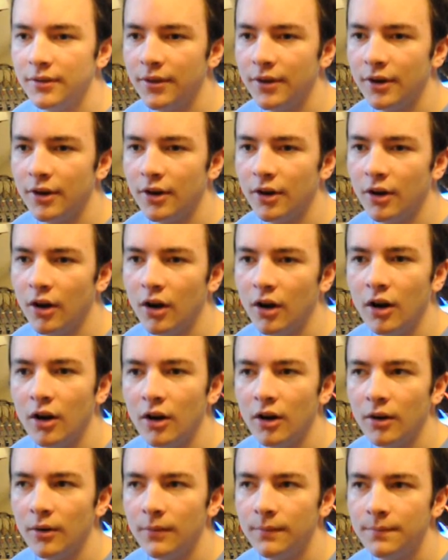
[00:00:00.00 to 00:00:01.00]
There
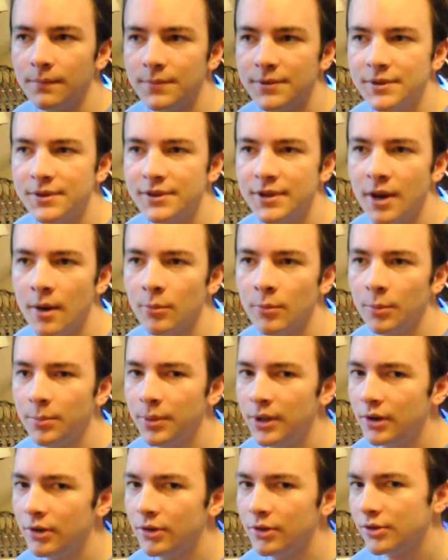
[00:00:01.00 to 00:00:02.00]
are some
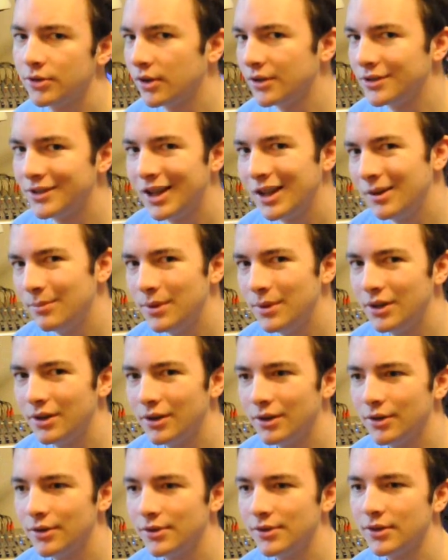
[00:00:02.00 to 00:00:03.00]
repeaters on 10
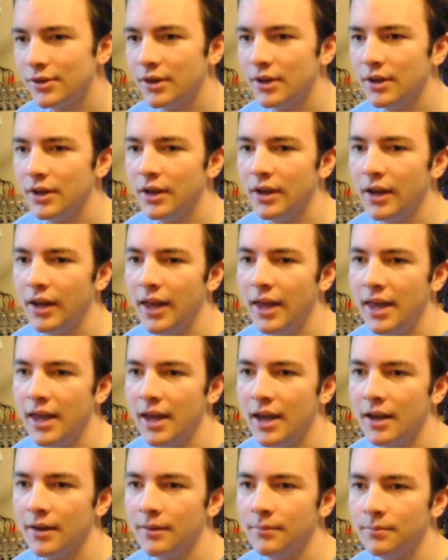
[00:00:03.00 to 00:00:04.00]
meters
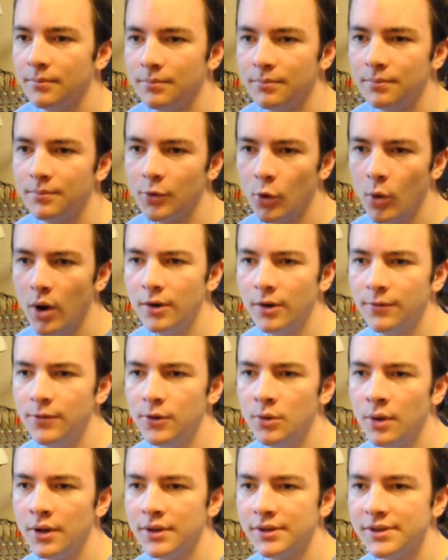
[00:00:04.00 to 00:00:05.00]
and quite a
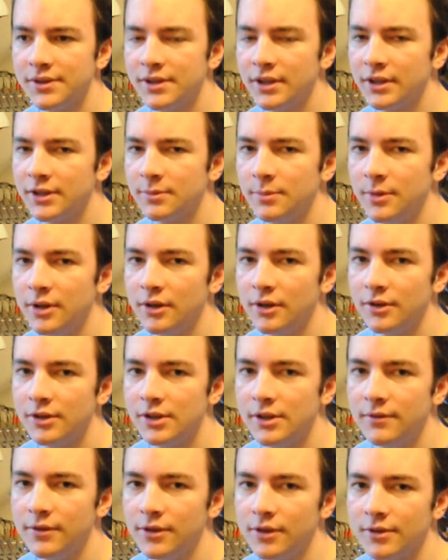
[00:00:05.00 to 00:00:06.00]
few on 6
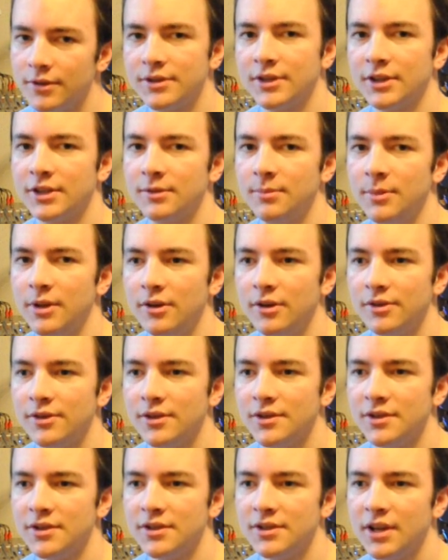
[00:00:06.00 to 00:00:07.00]
meters, even though 6 meters
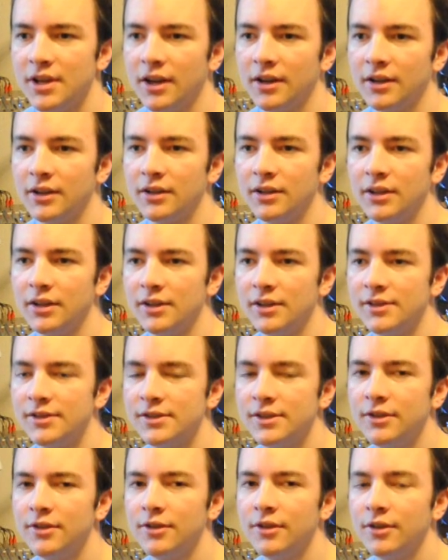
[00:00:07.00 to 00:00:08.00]
isn't technically
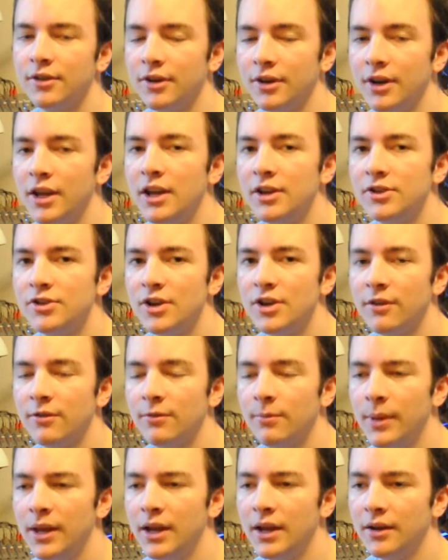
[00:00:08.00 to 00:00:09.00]
considered an HF
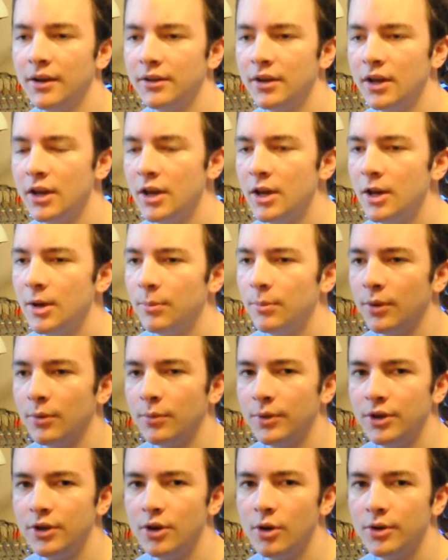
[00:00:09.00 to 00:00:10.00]
band. But
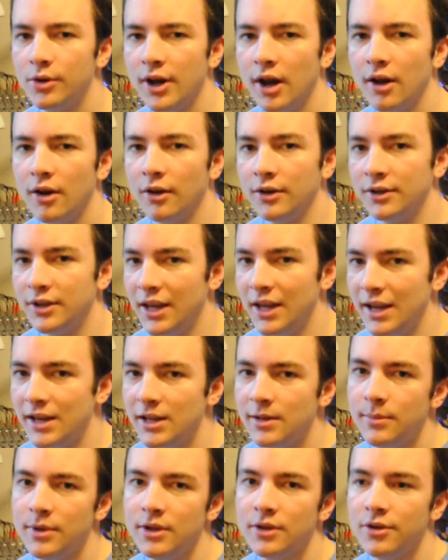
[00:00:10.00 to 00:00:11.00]
when you go down onto
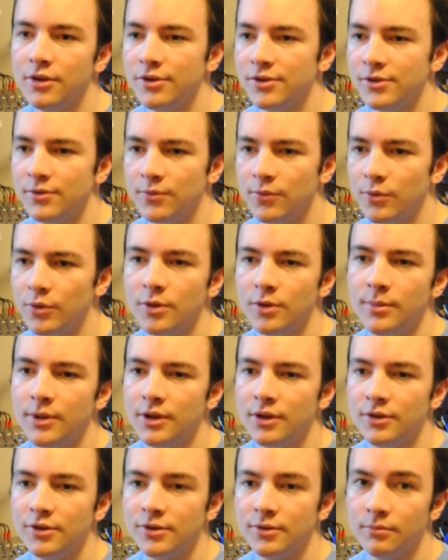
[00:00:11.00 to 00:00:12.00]
80 meters and 40
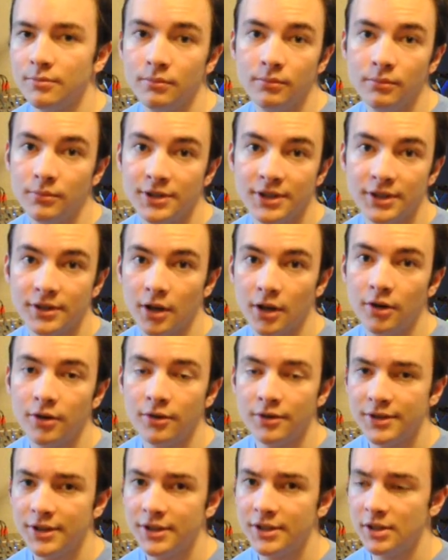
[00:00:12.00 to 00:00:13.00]
meters and
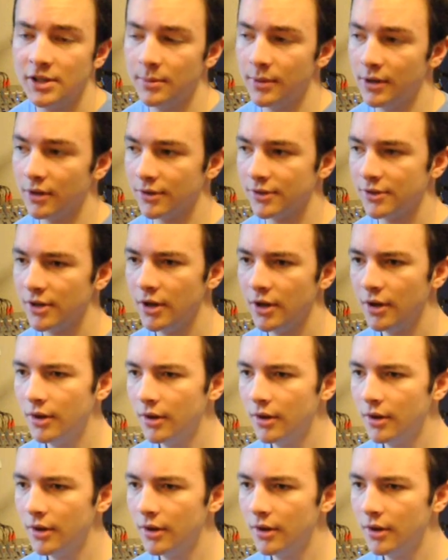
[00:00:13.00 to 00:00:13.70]
160 meters,